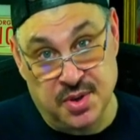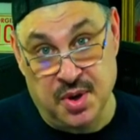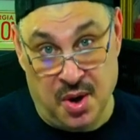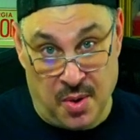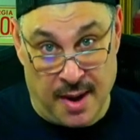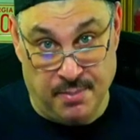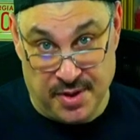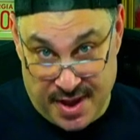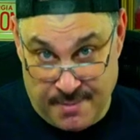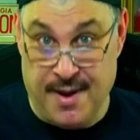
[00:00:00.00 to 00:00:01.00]
to go up
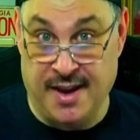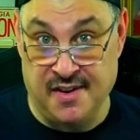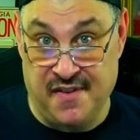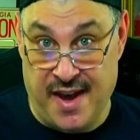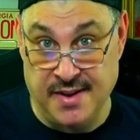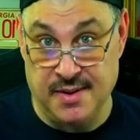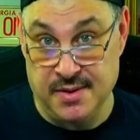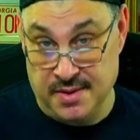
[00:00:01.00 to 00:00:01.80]
with their main event.